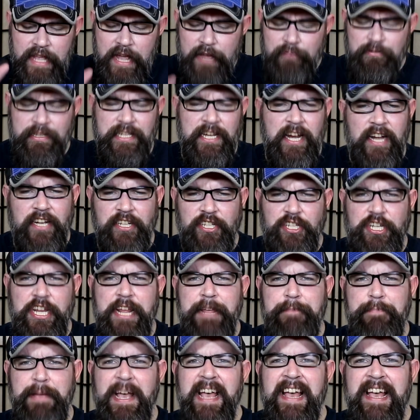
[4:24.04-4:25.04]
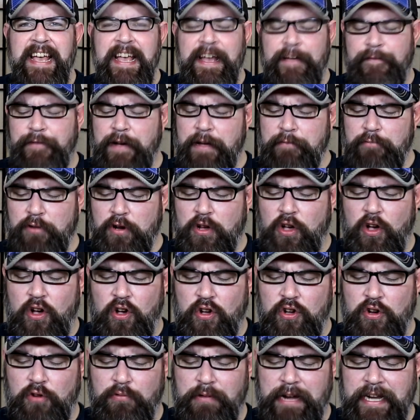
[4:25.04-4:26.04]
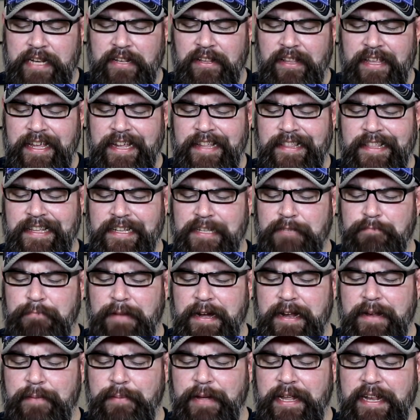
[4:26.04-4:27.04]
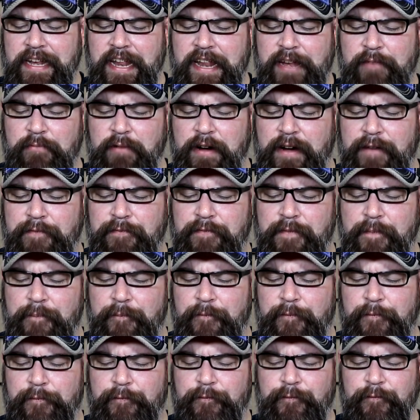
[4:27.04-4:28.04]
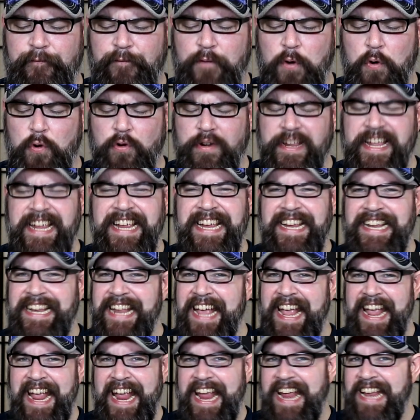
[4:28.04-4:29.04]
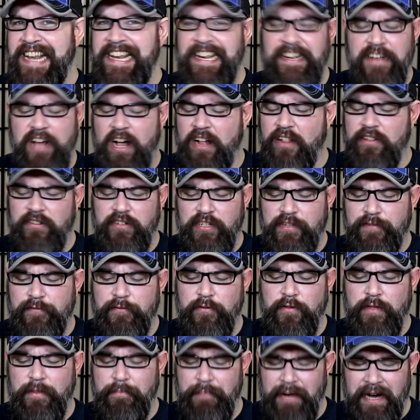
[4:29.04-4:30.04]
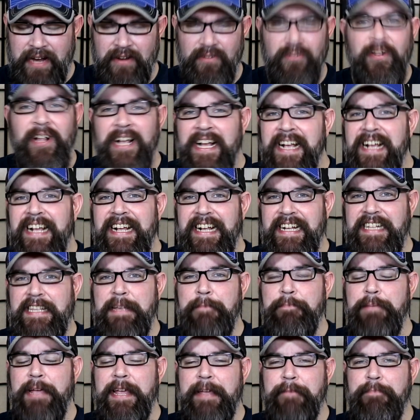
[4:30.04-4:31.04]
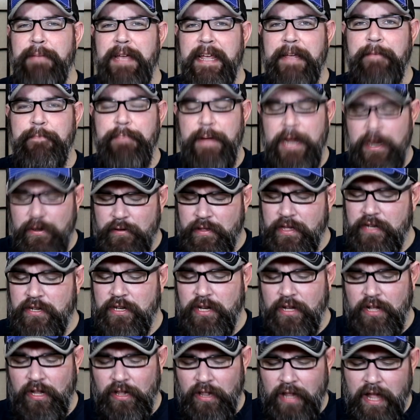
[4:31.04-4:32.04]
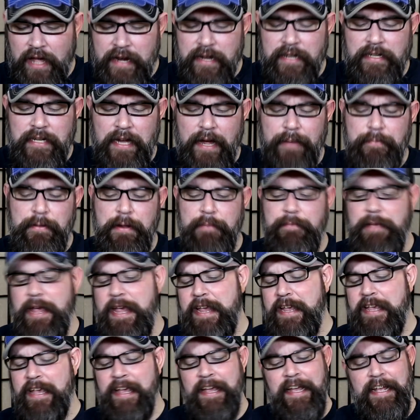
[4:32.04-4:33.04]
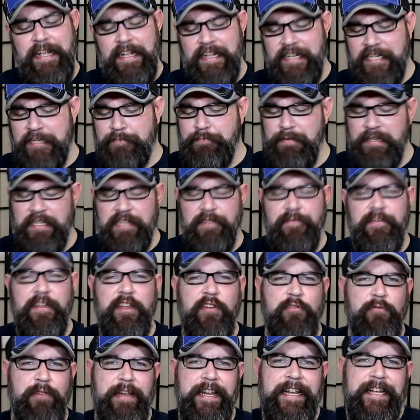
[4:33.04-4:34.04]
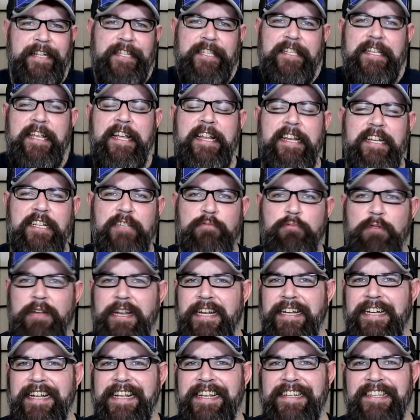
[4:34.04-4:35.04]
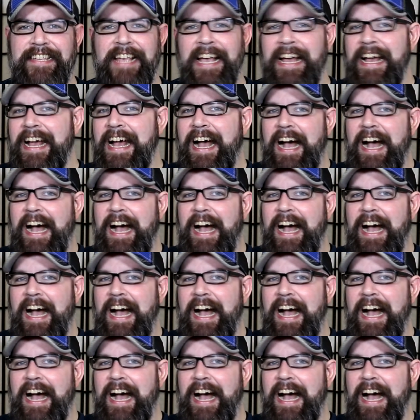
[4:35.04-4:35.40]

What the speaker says: It was not cheap. If I recall correctly, this might have been anywhere from $40 to $80 for the bottle. It's a big, big beer that took a lot of time to make, expensive ingredients. It is what it is.